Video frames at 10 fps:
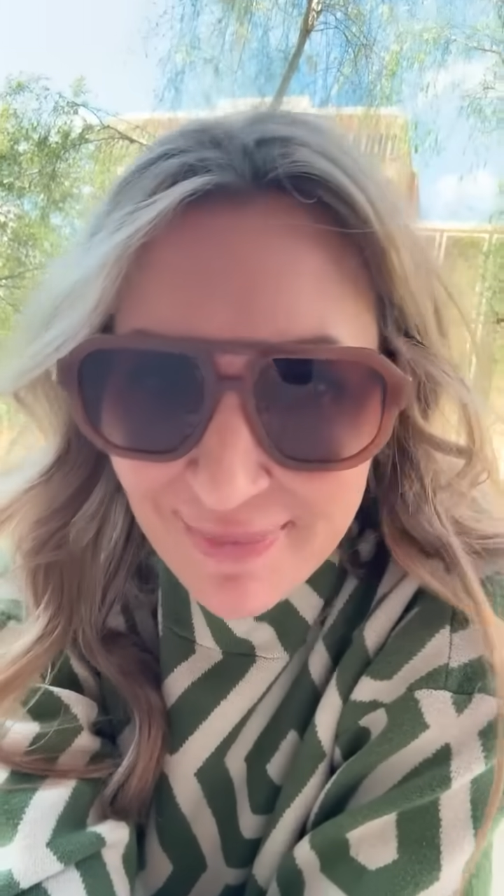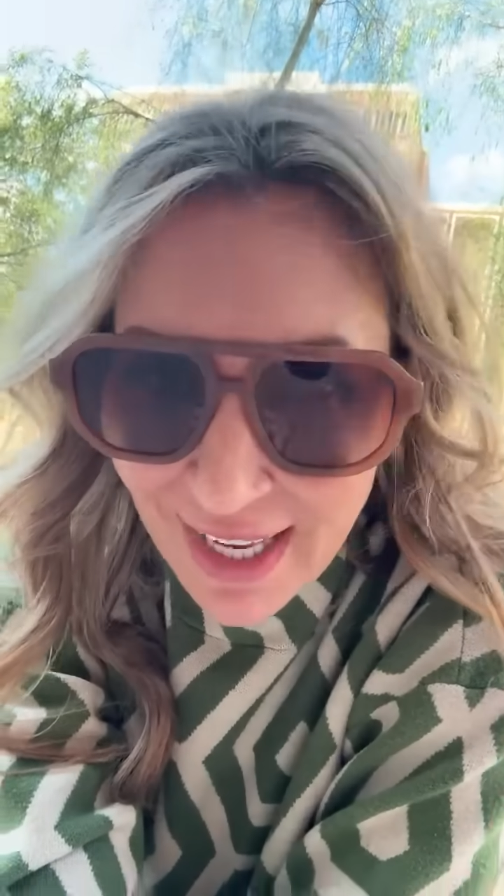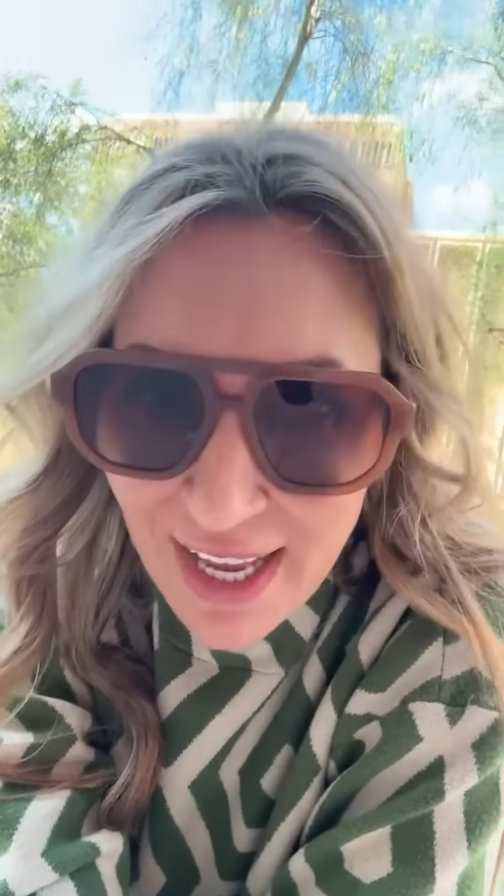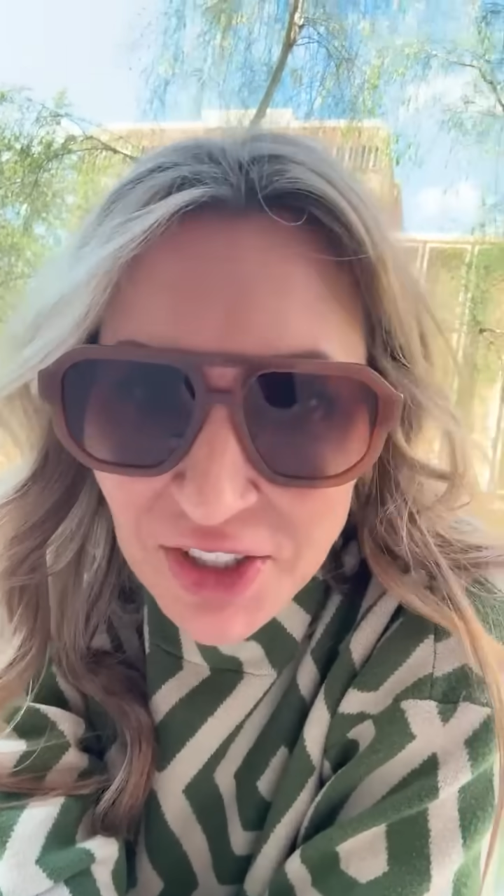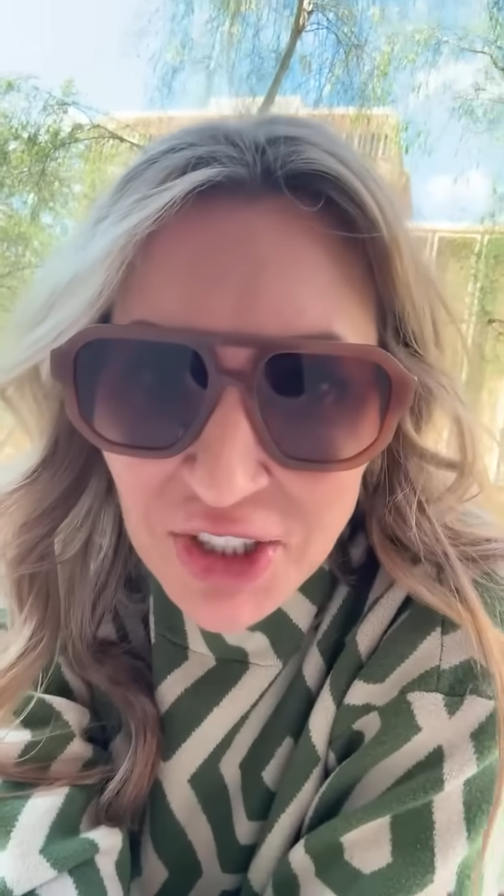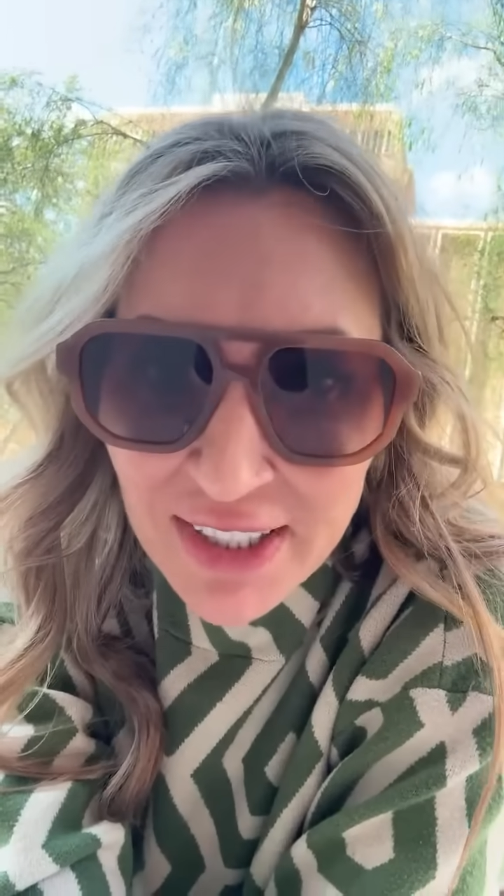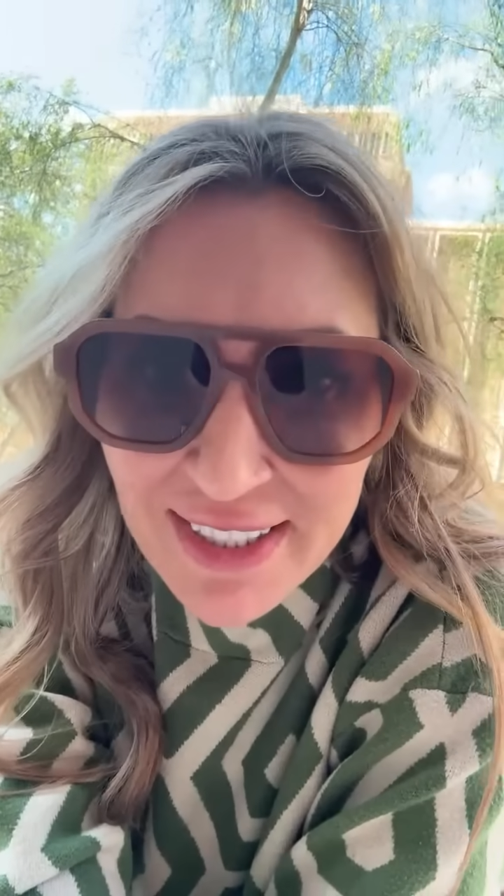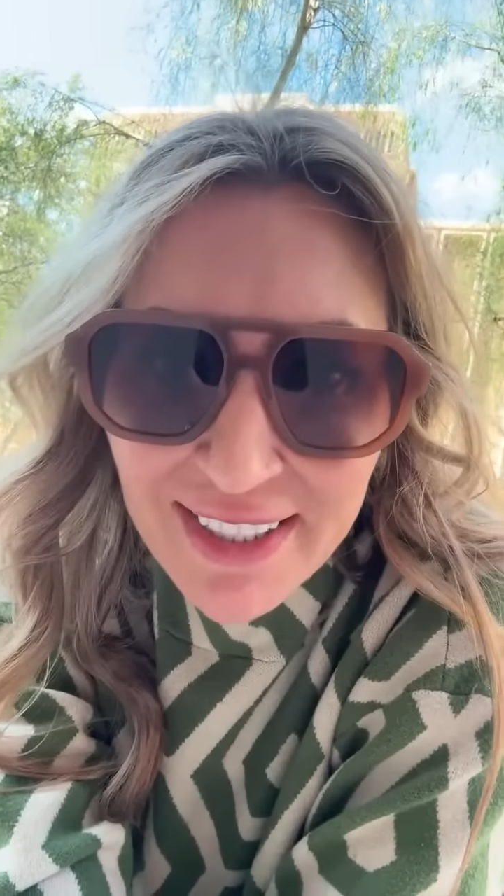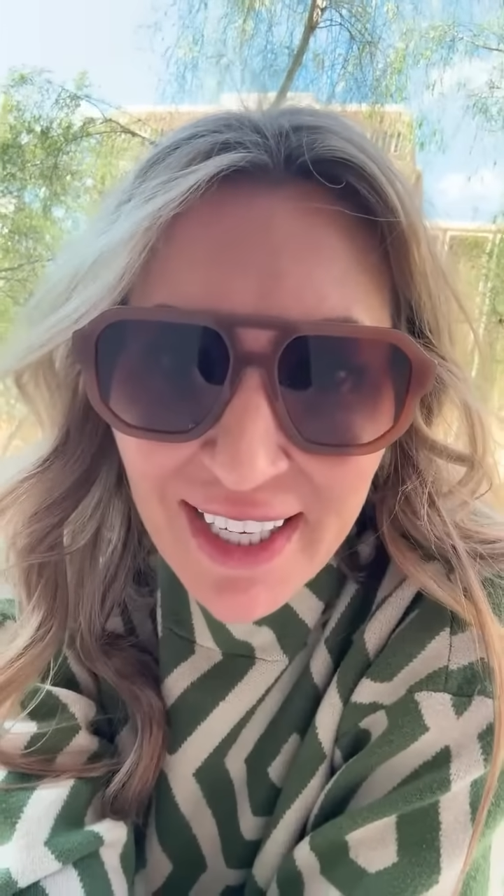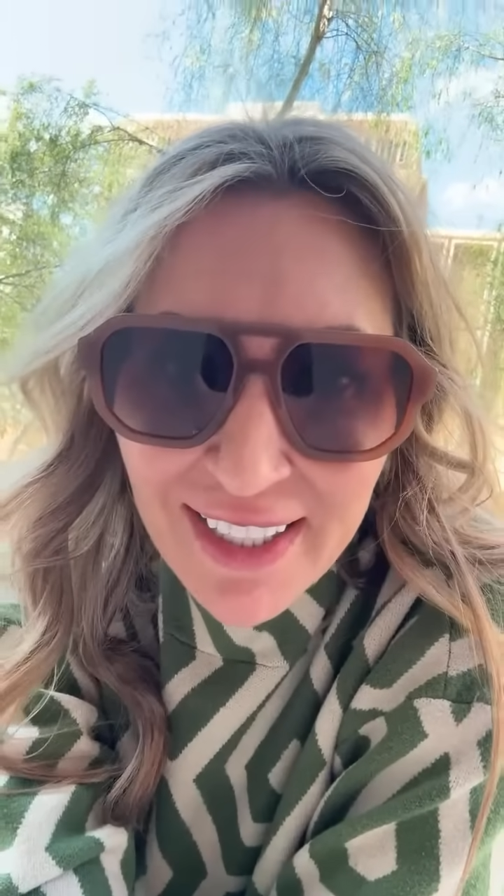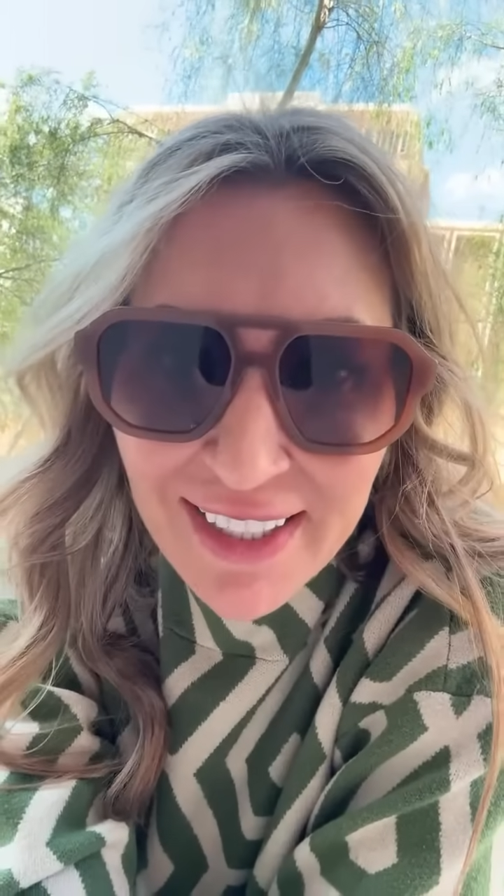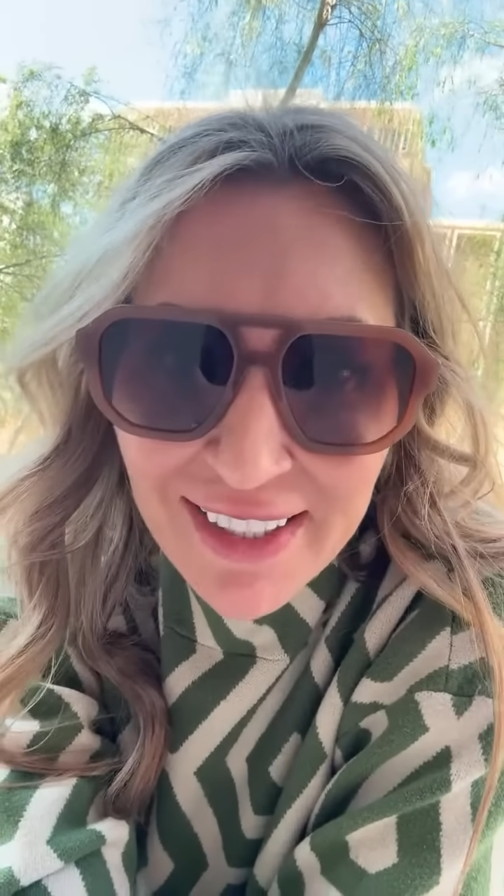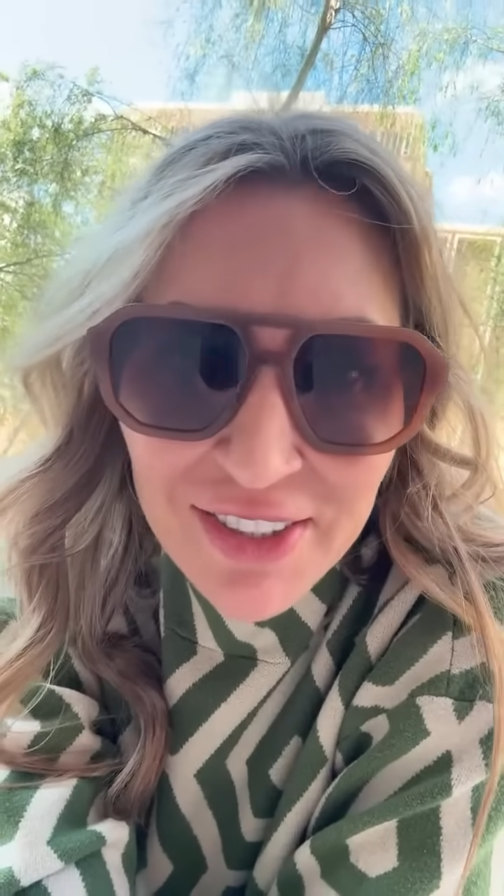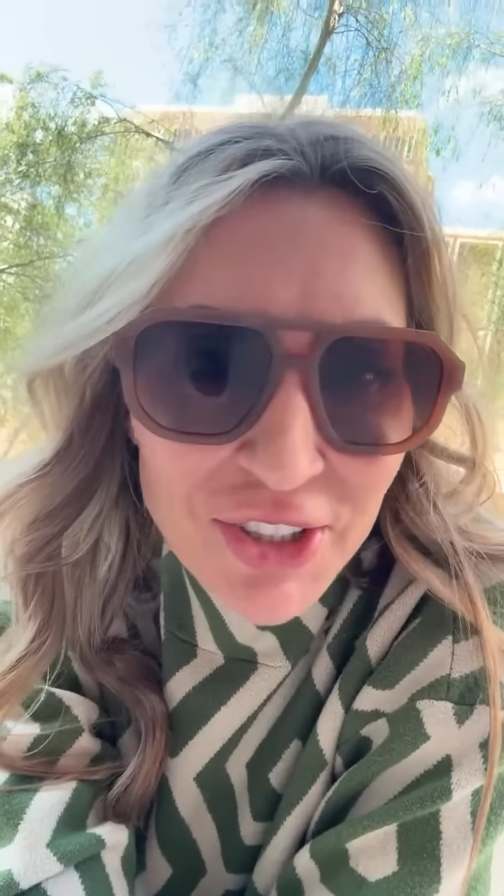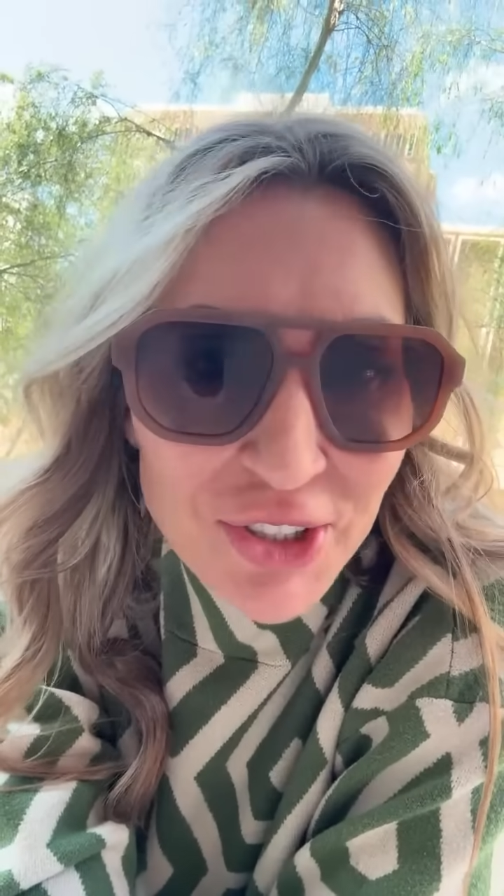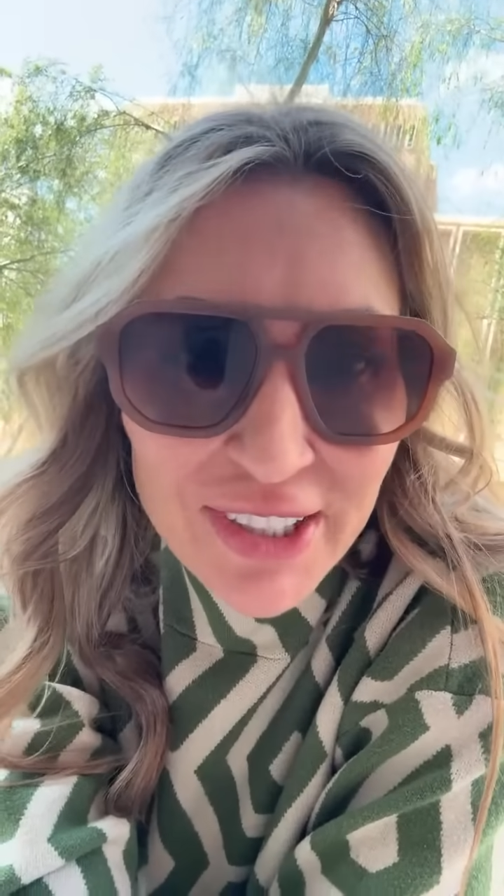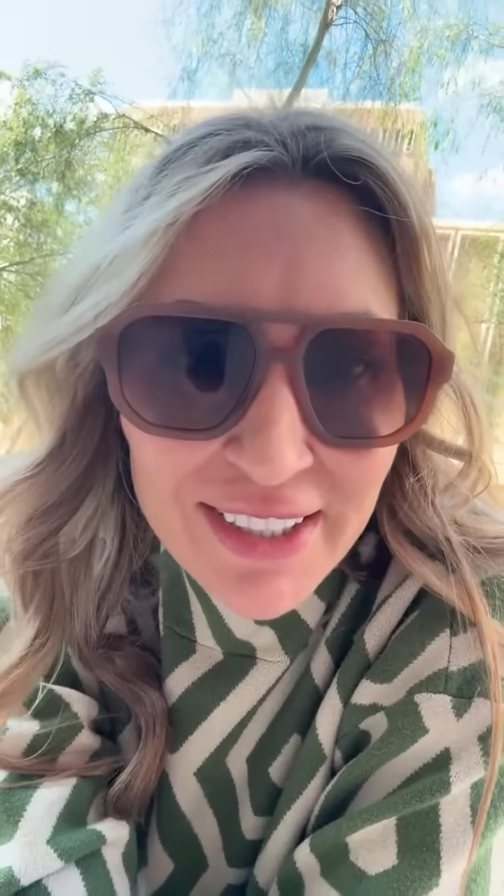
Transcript: as she stated in jury